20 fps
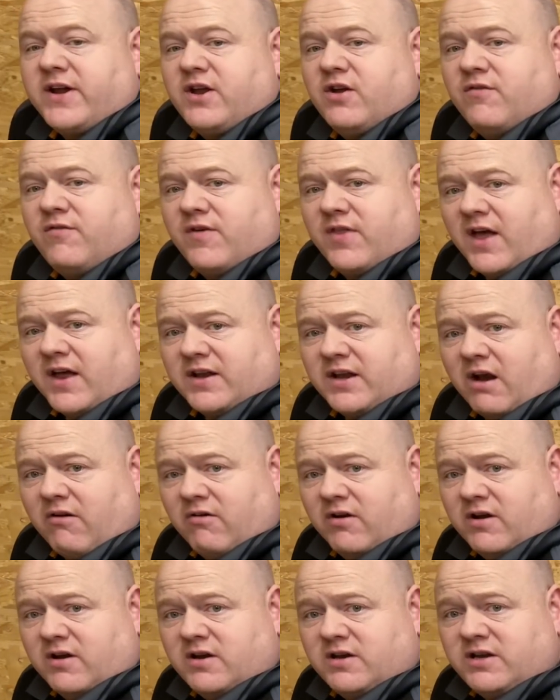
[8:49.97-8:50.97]
you for that,
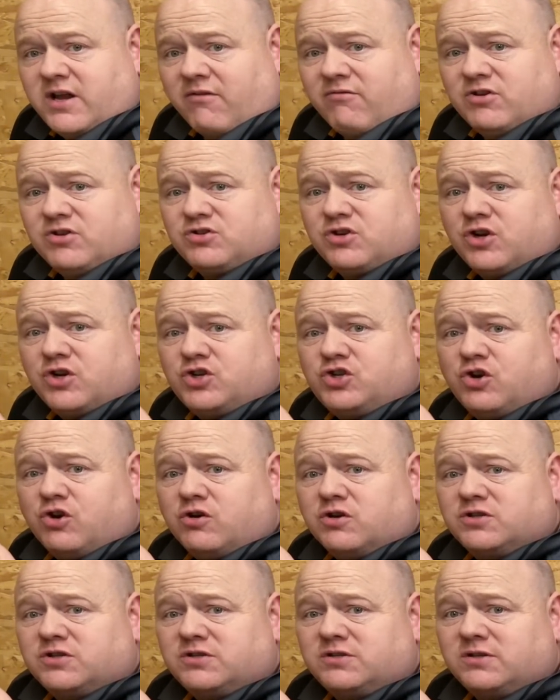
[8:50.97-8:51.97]
Darren. Darren's going to show
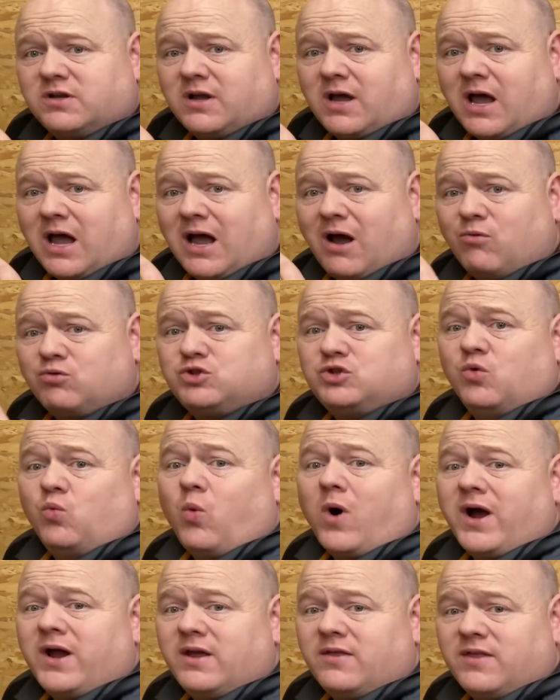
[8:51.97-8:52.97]
us how to
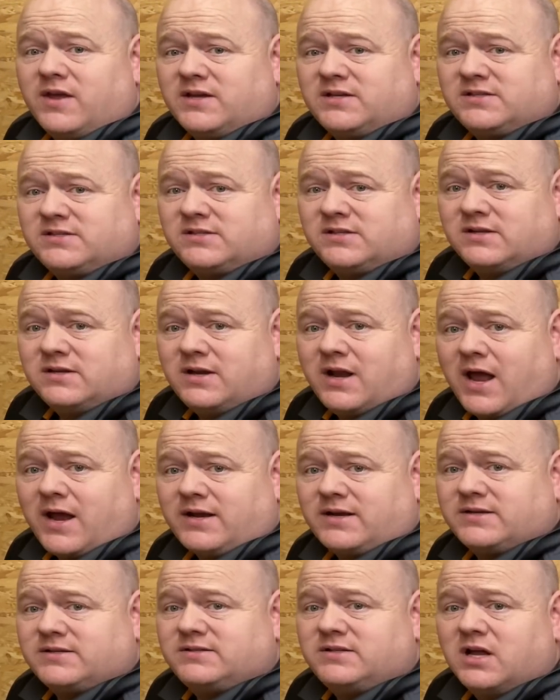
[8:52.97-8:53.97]
wire this
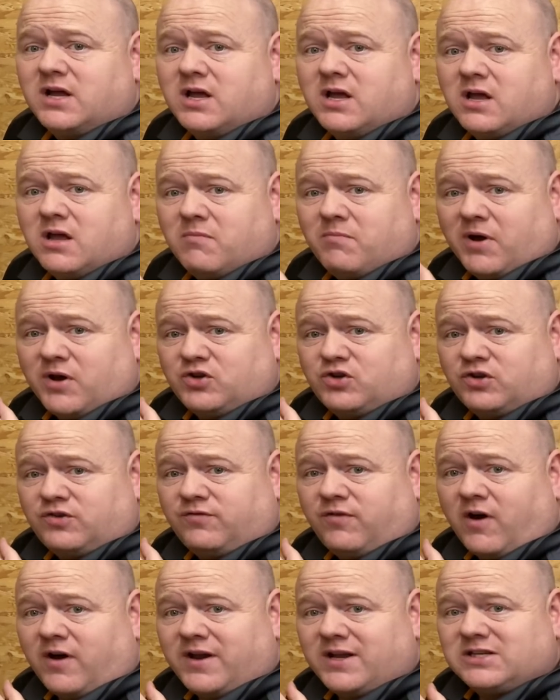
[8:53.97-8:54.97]
next. But I just
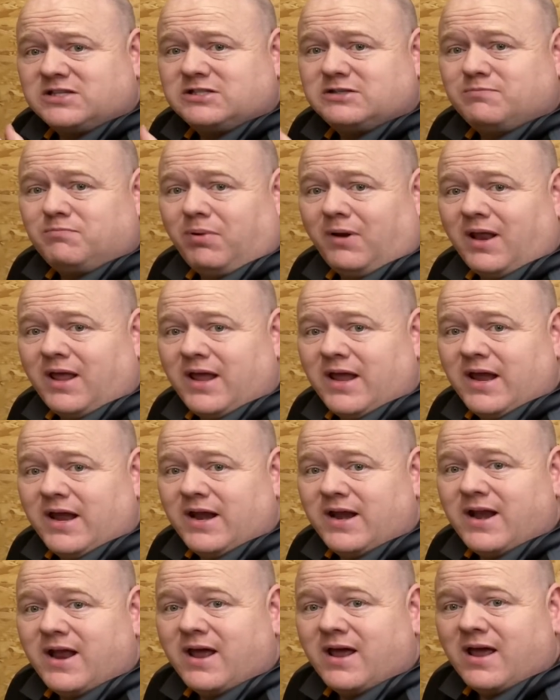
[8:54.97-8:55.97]
thought I'd
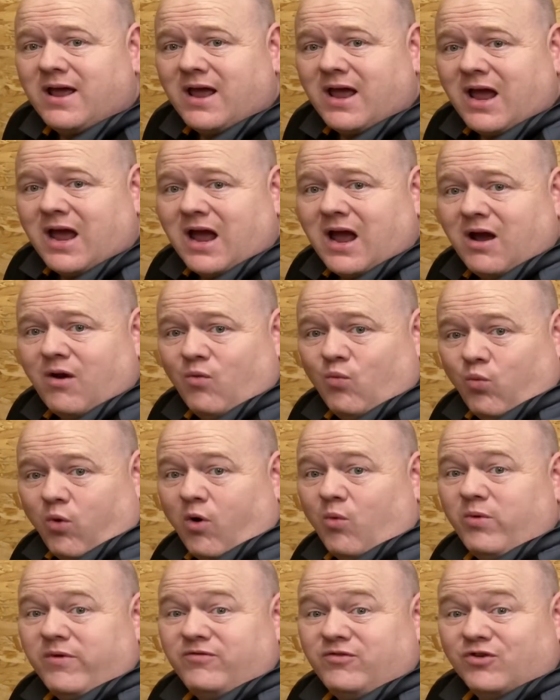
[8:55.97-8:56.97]
explain
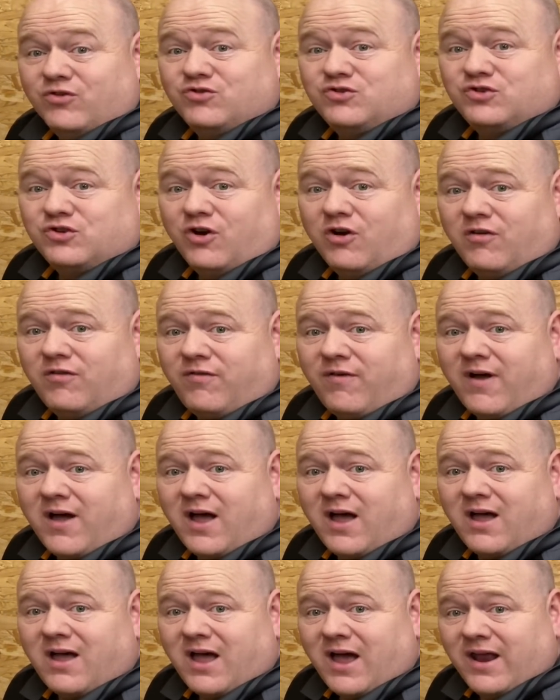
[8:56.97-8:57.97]
what we've done so
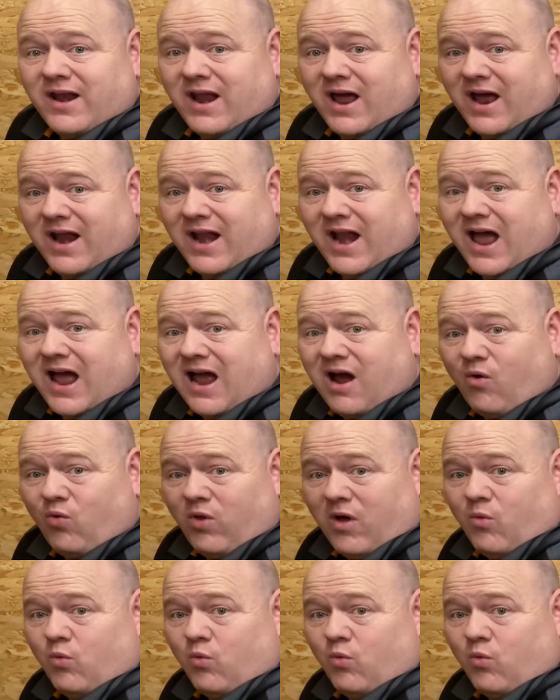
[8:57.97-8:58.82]
far and how that